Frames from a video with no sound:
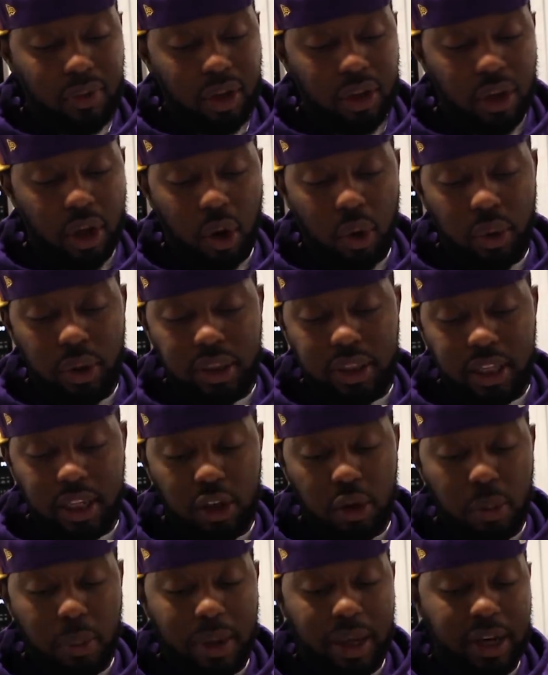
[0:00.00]
And the only
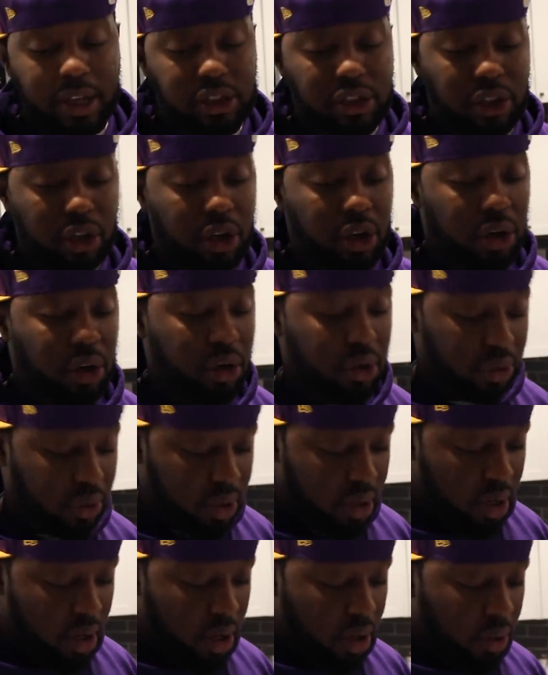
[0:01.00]
thing you managed to
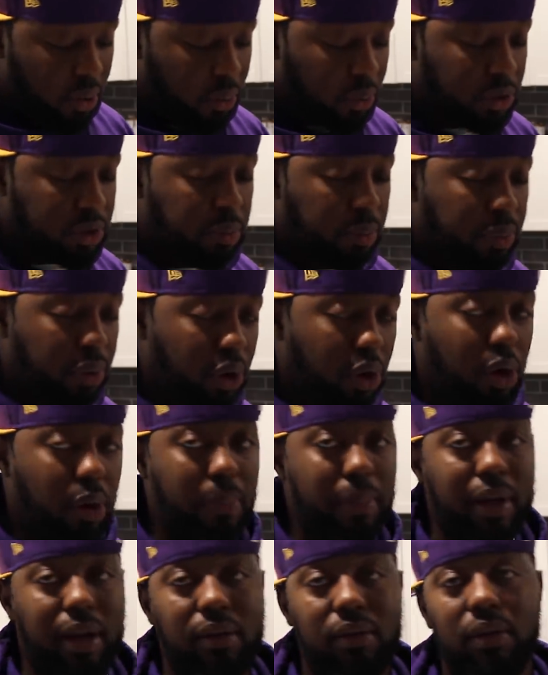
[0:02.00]
earn was a
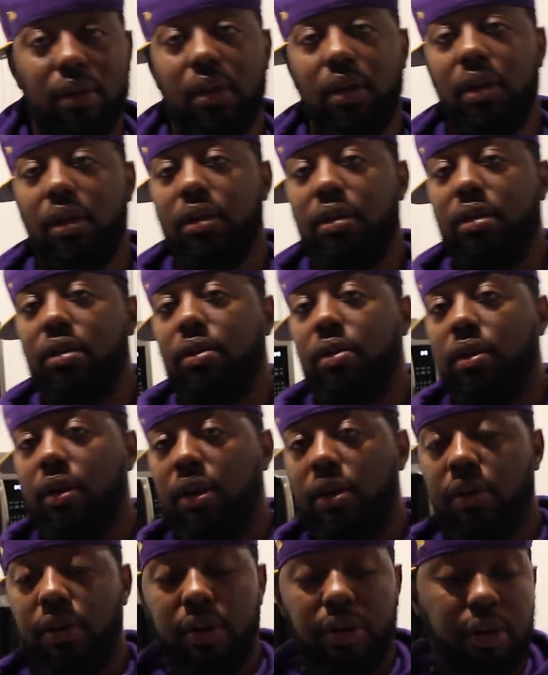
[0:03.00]
pallbearer, you know,
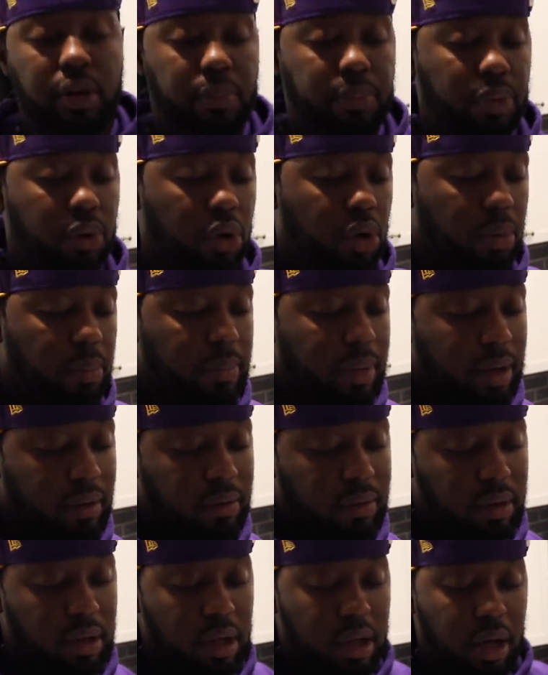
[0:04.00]
to earn the
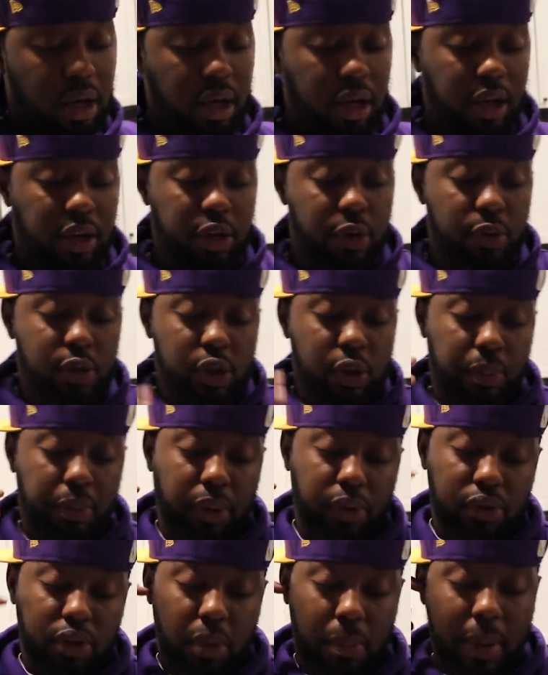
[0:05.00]
pallbearer. Uh, you were
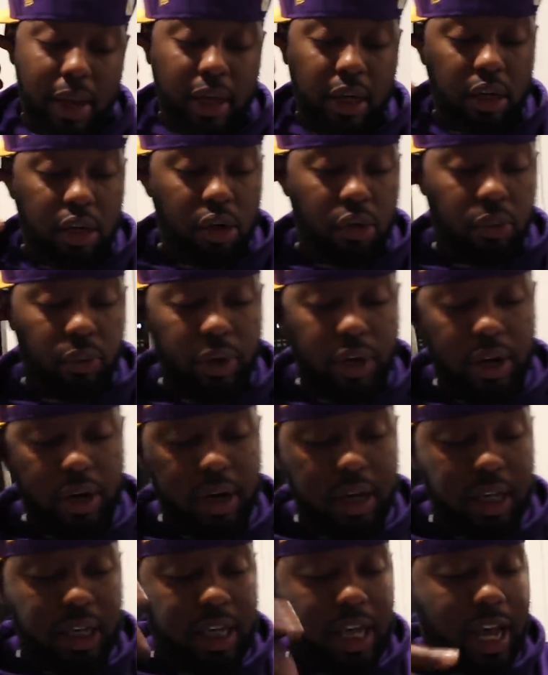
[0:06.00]
supposed to make a career
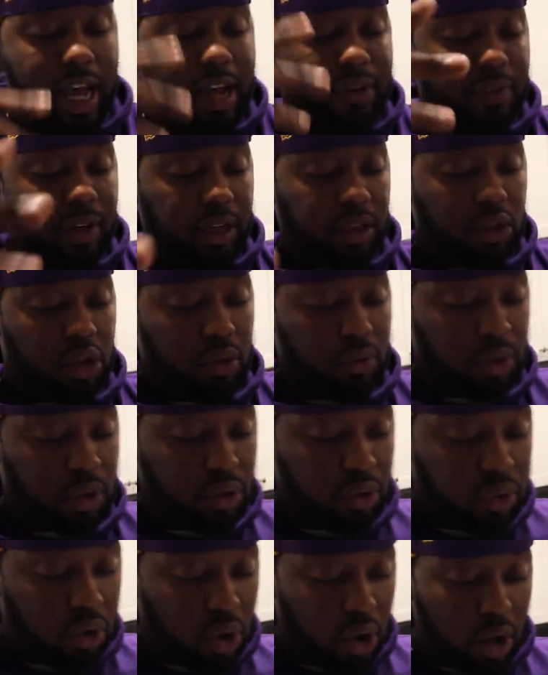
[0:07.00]
in the cave like Laura
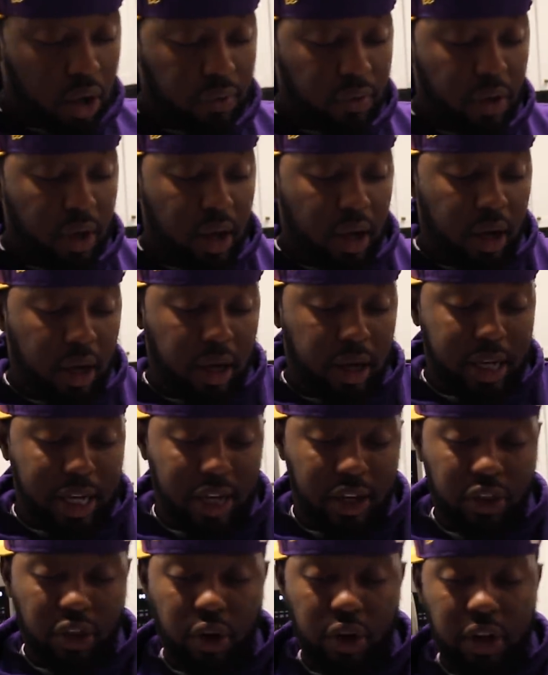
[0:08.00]
Croft. Uh, he
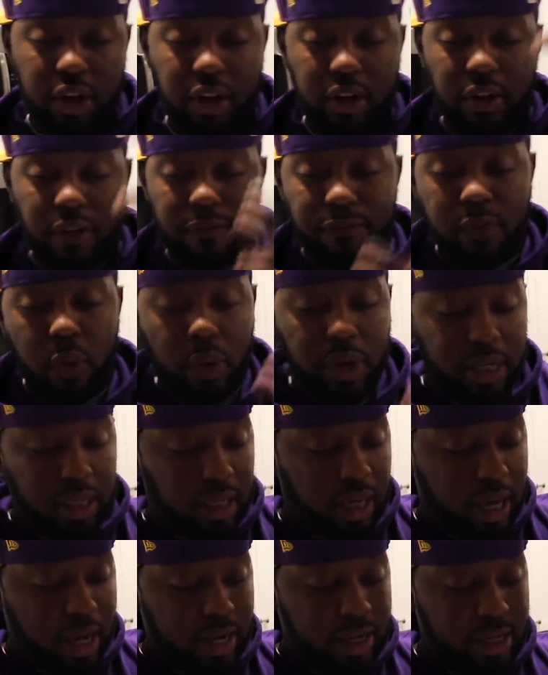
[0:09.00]
had a 30 under the 40
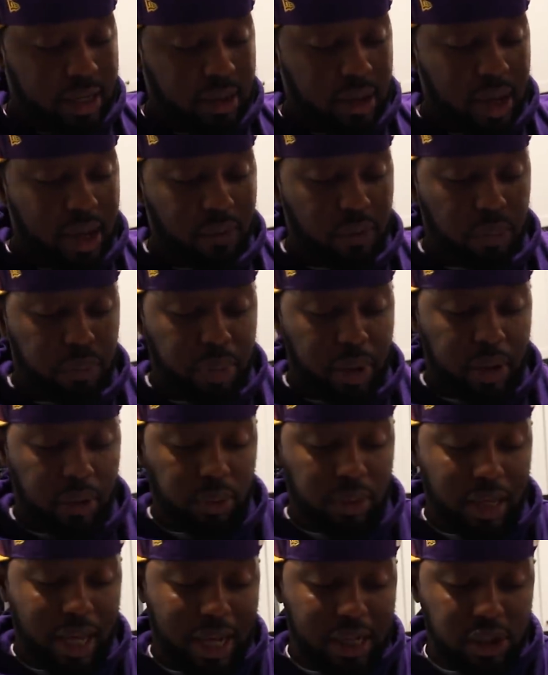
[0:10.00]
line. He, he
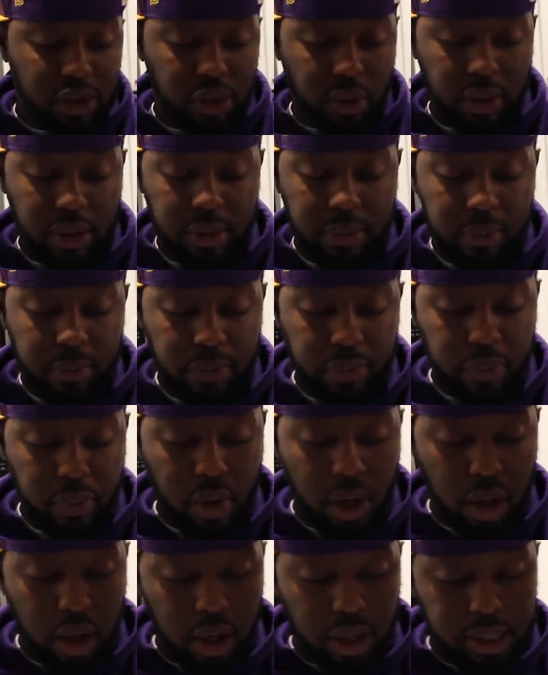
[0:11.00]
rebutted that joint.
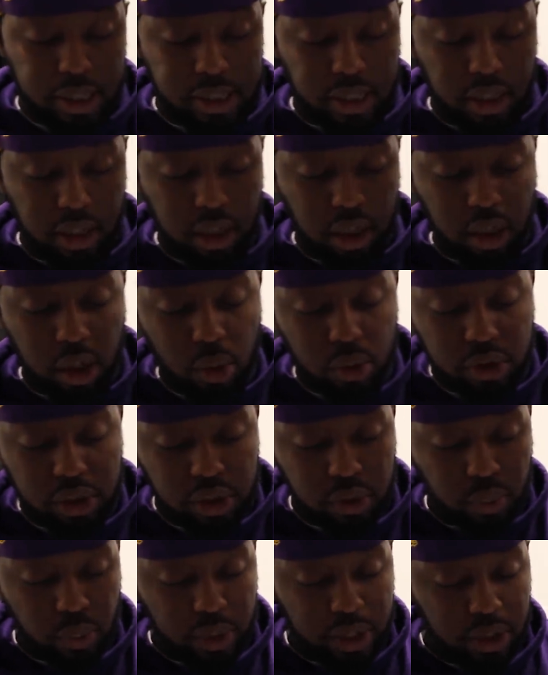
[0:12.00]
Uh, he said, the
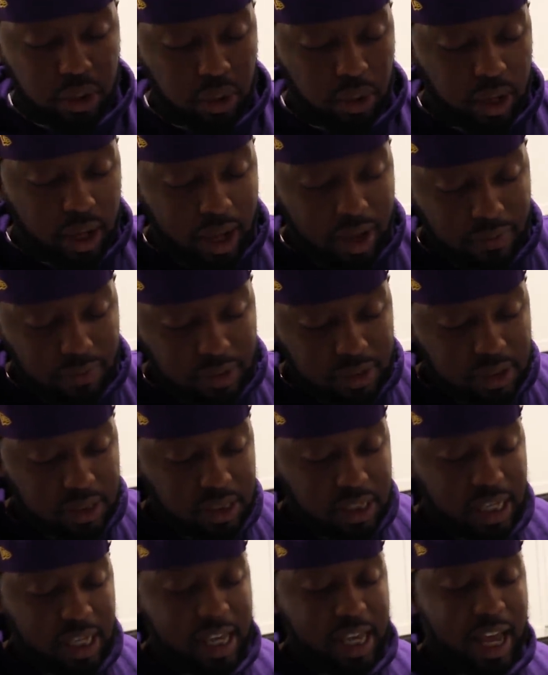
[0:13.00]
closest we gonna ever
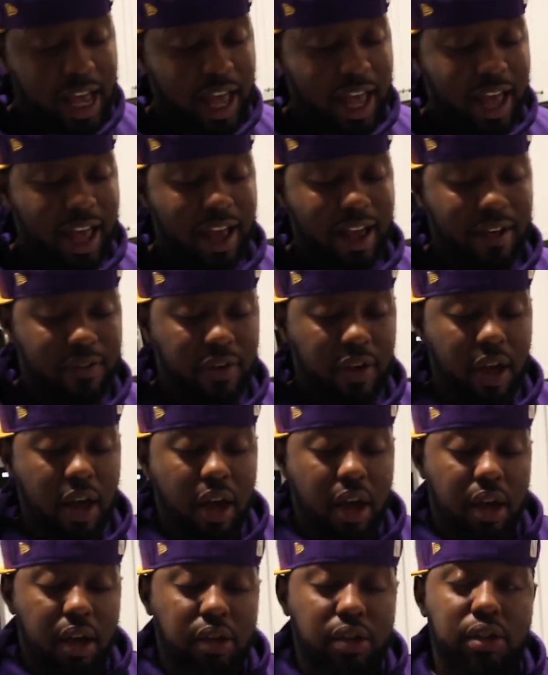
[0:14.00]
see Ave
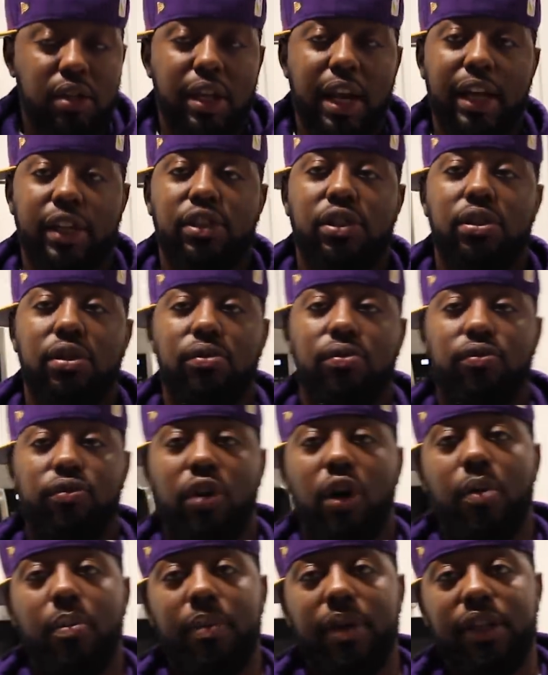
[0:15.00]
next to
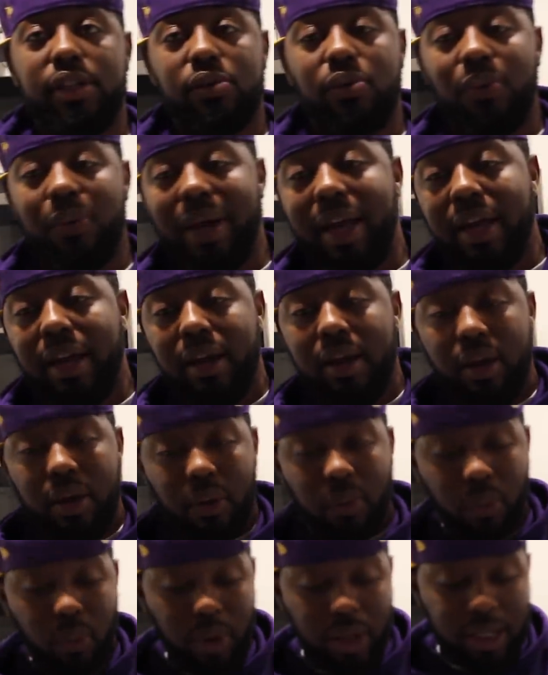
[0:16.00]
Rum is
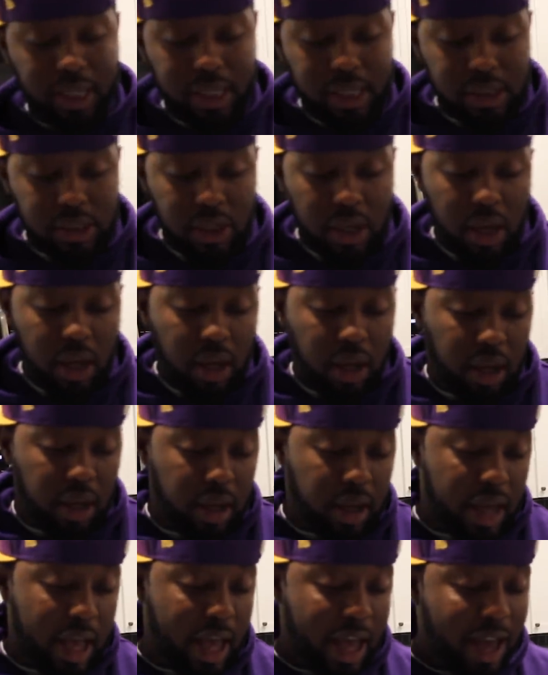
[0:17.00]
Wet Willie's.
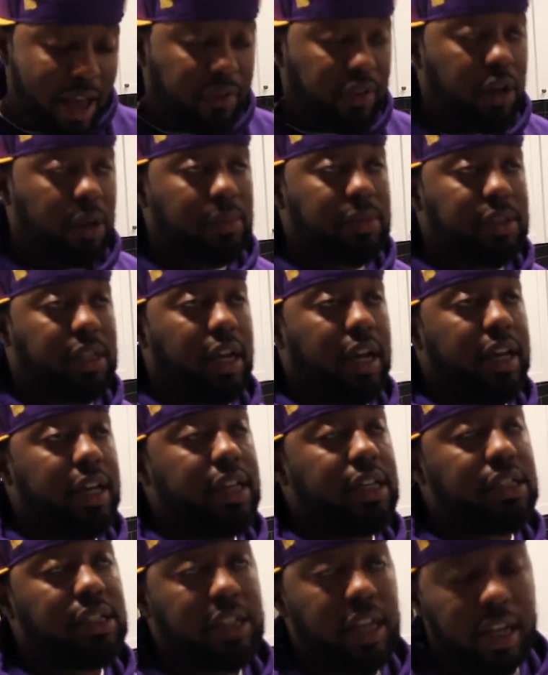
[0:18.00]
Uh, Ave comes out in
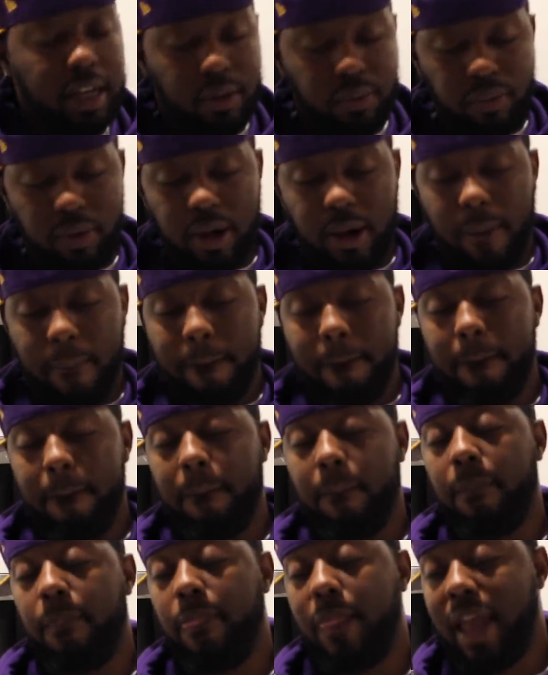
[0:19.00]
his second round.
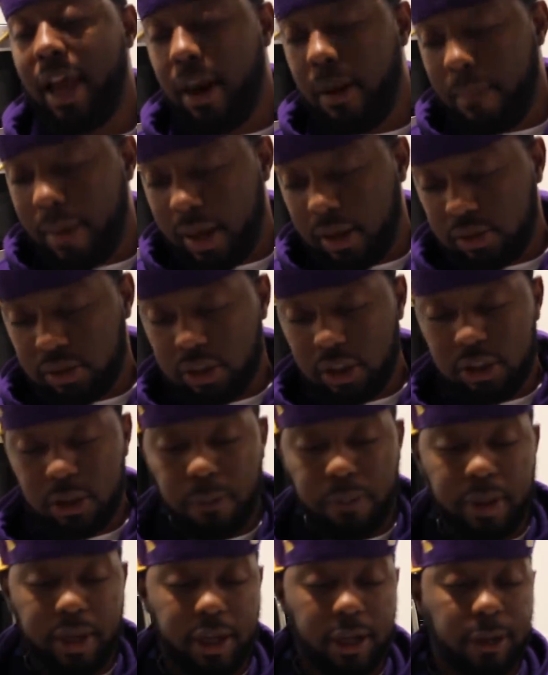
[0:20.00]
Now the battle starts
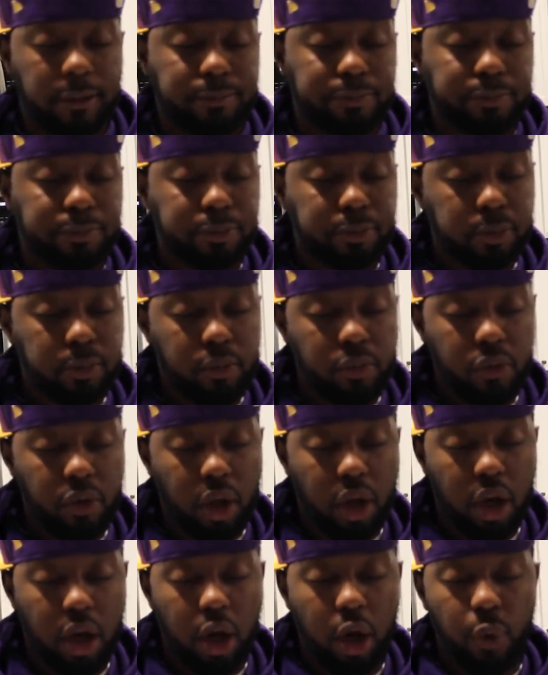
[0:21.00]
to pick up.
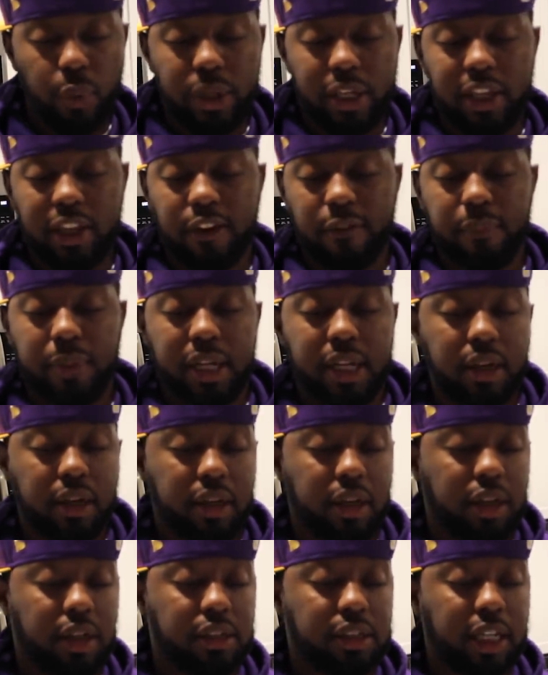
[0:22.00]
Uh, we can give Peter
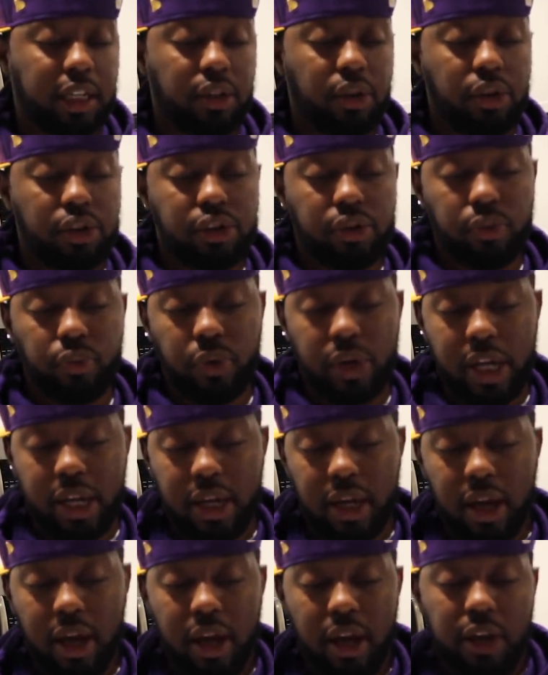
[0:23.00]
Gunz like Lord
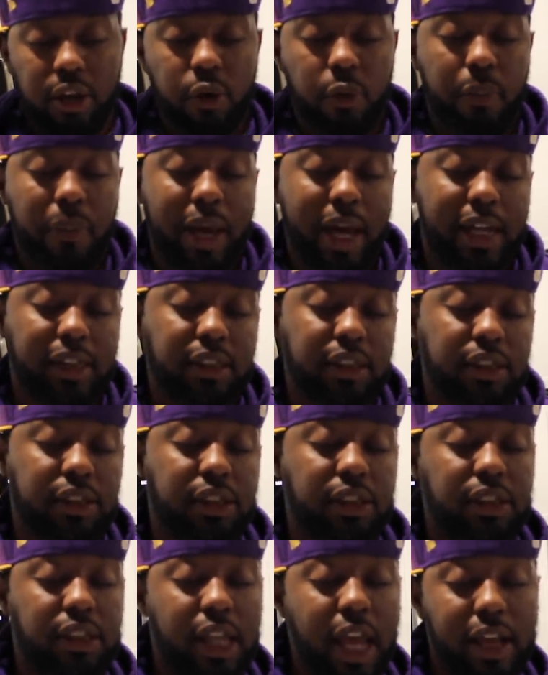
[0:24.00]
Tariq. You pass the
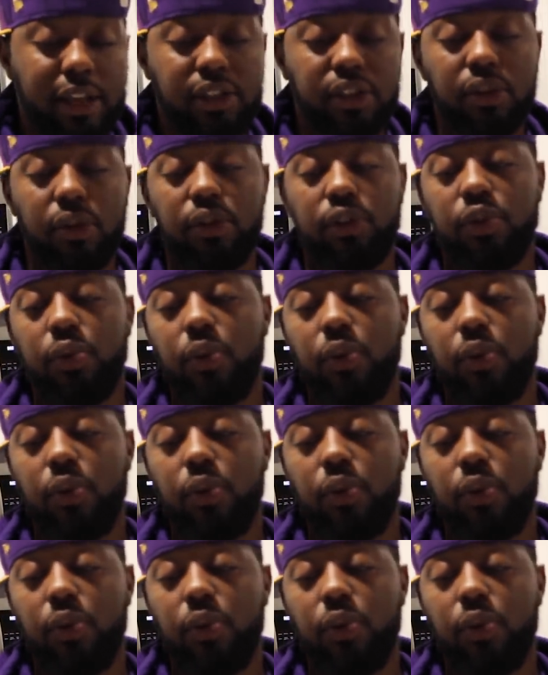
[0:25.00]
sticks on